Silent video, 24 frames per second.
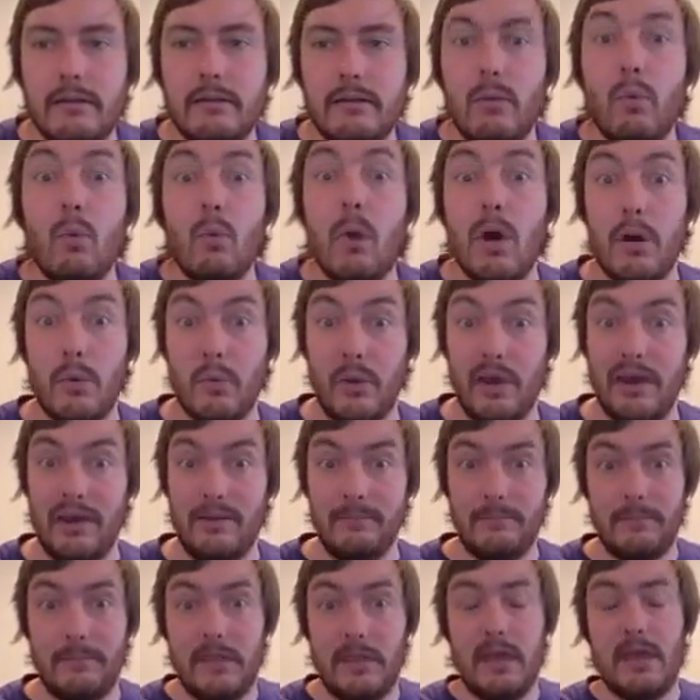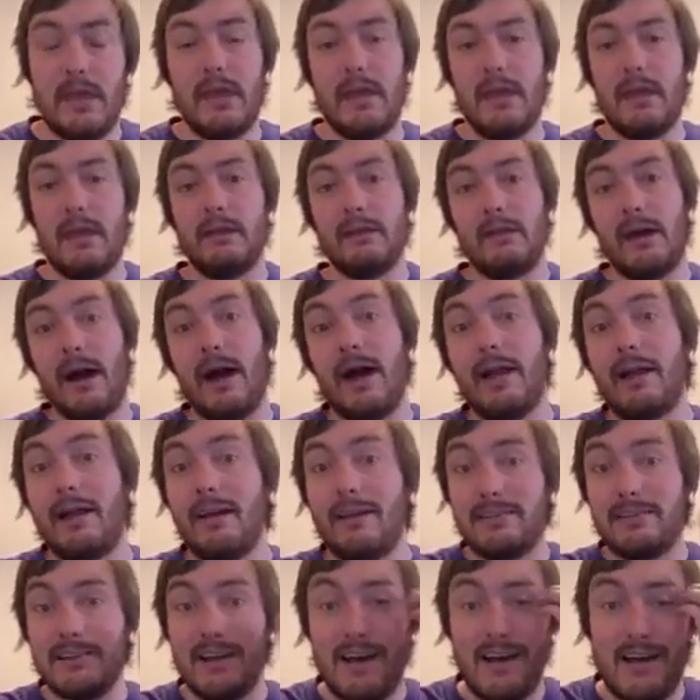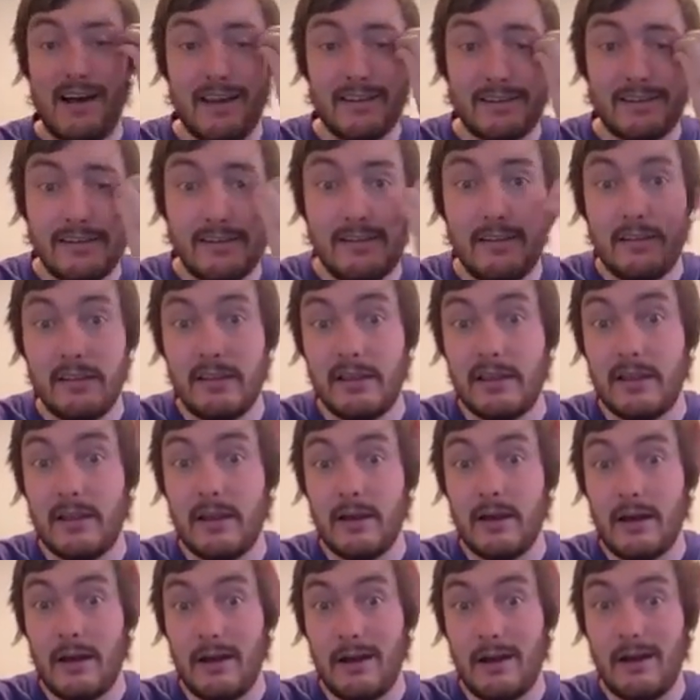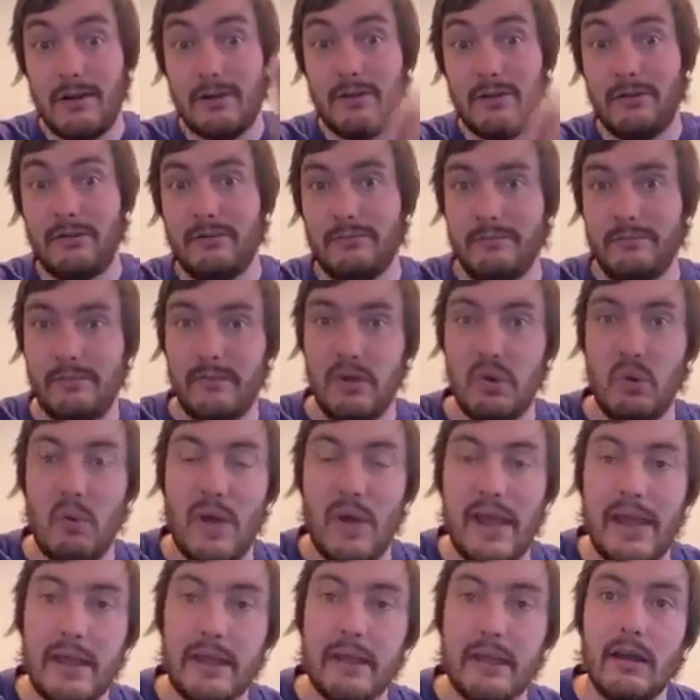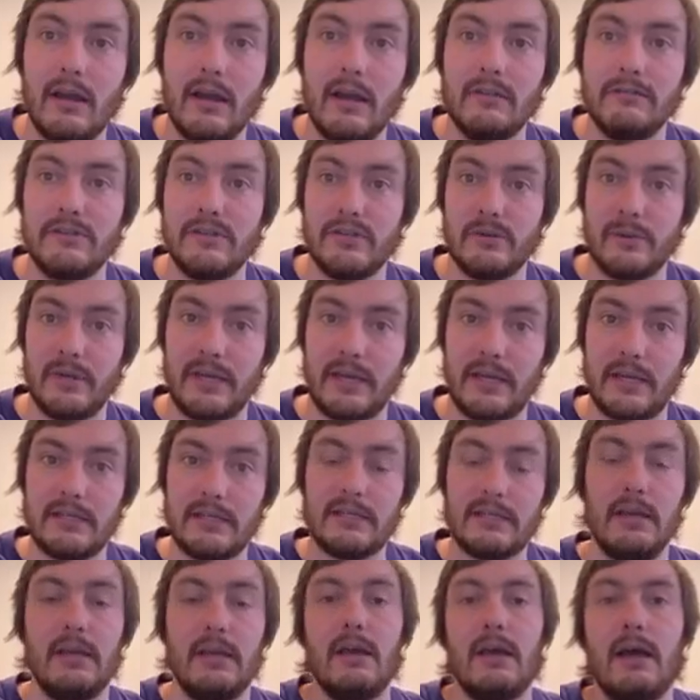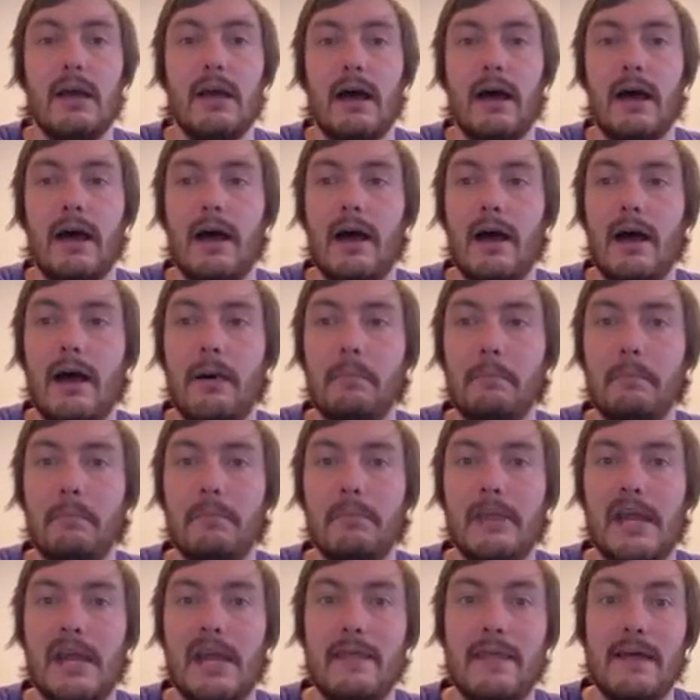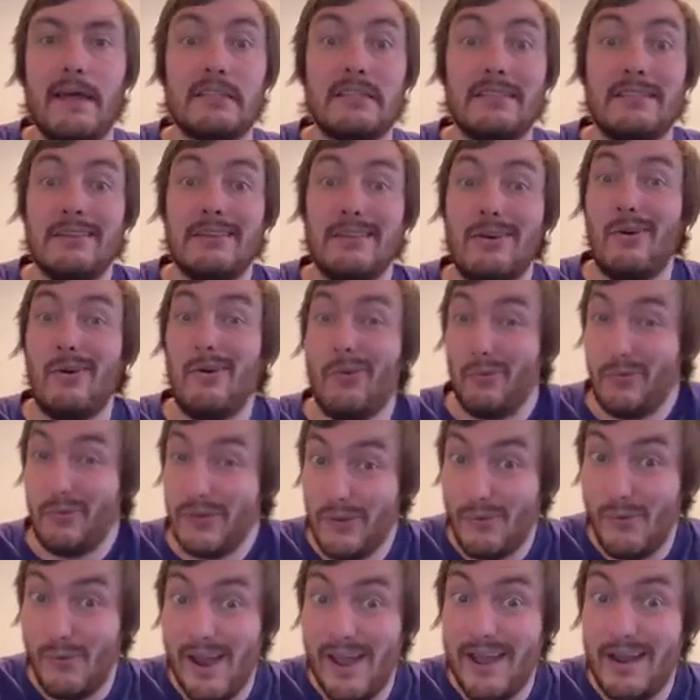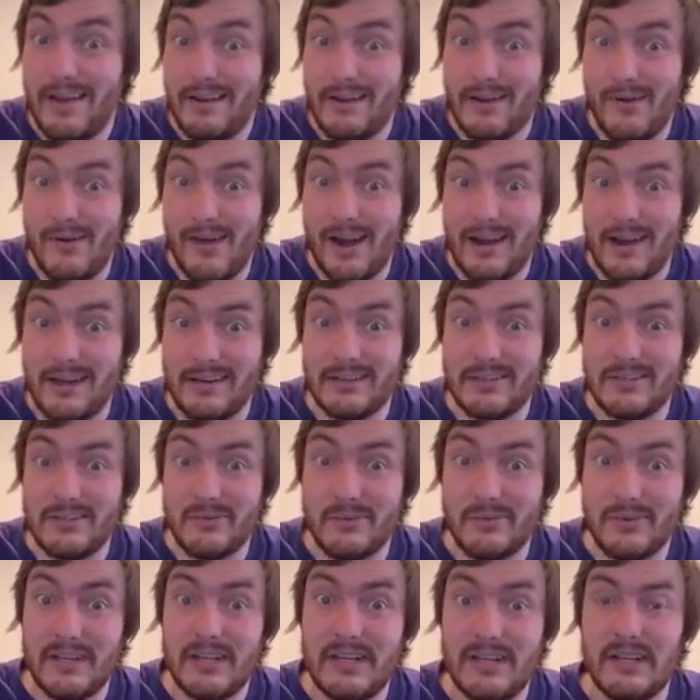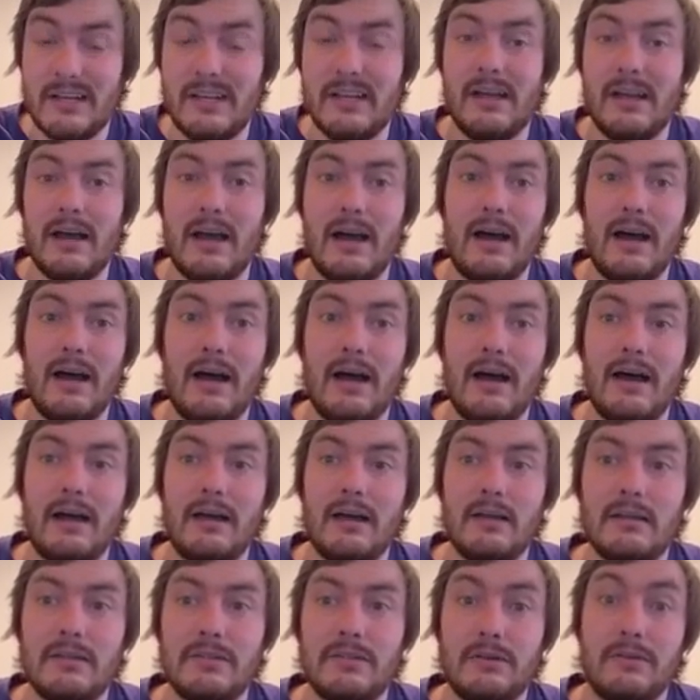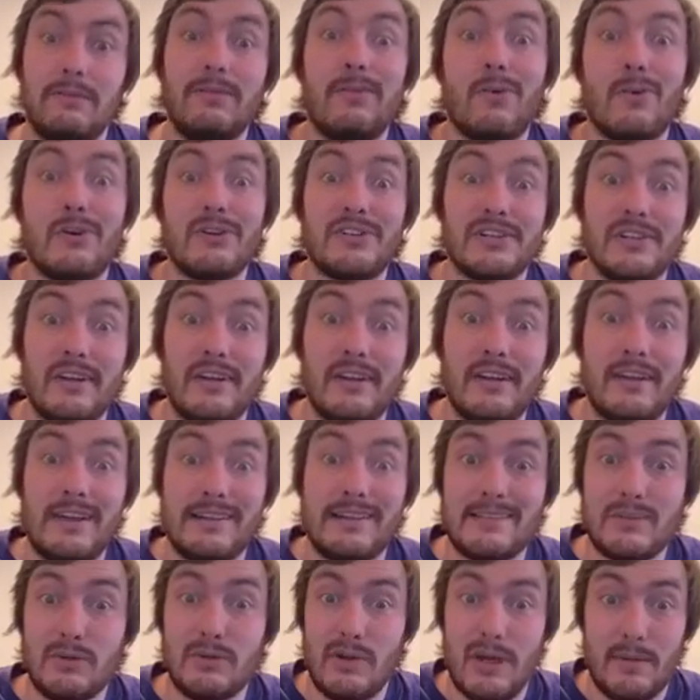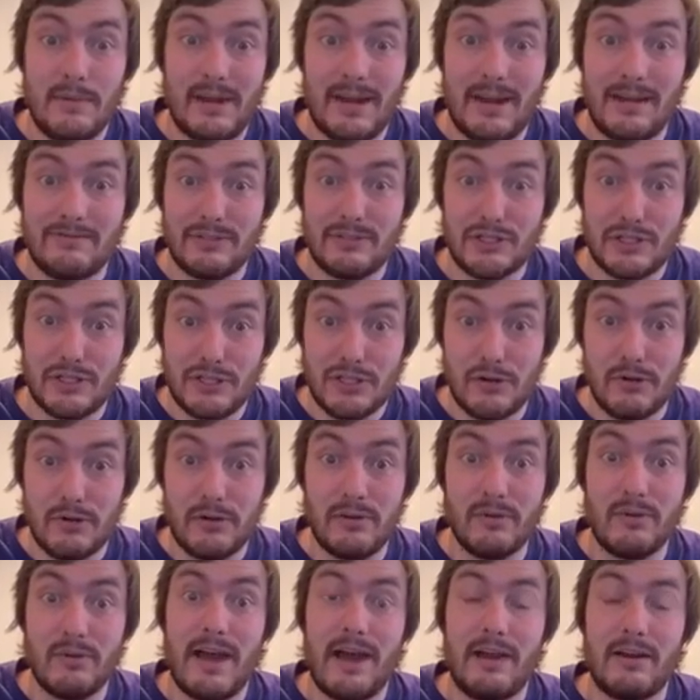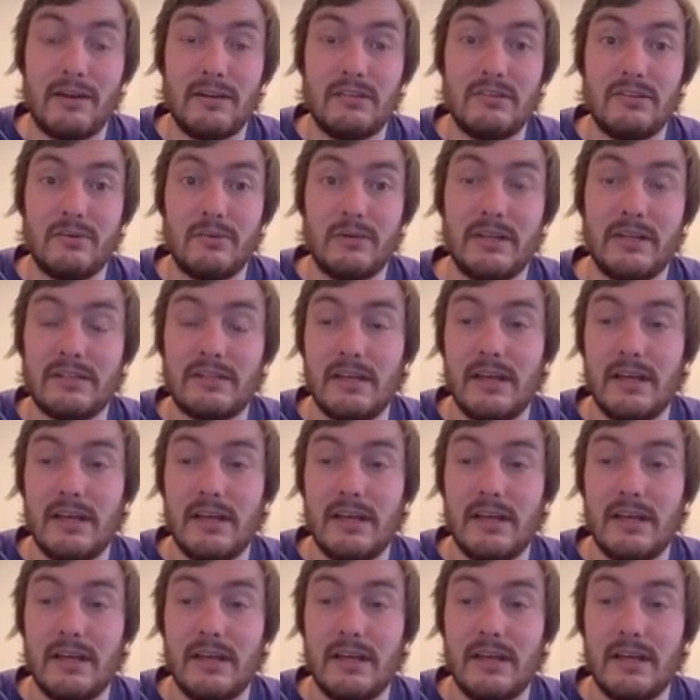one way, and I got taught the hard way of doing it. And that's the only way I know how to do it. So unfortunately, that's the way I'm gonna have to show you how to do it.